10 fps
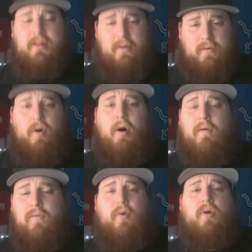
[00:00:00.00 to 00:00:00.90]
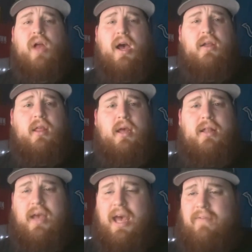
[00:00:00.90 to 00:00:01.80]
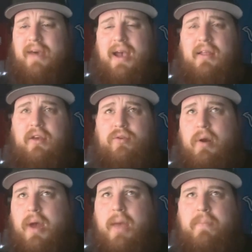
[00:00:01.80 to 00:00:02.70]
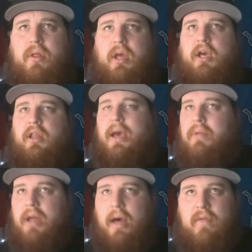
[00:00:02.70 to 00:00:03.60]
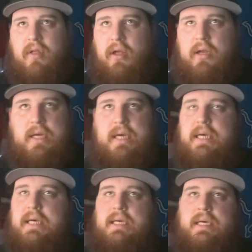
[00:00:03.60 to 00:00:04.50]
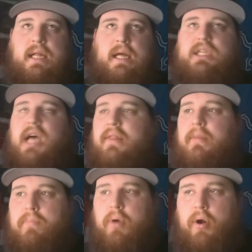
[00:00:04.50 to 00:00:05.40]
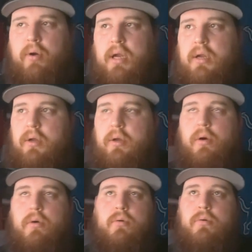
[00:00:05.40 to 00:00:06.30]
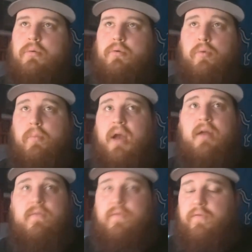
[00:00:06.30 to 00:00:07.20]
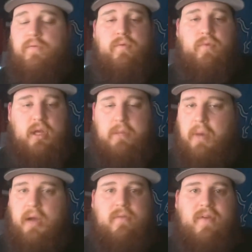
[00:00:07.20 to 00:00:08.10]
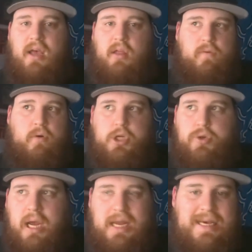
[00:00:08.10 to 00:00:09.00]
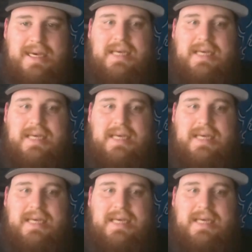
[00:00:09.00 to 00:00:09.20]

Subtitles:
on all four lines. And they have guys in Grand Rapids like Simon Evanson, like Jonathan Berggren, you know, who might have asked for a trade.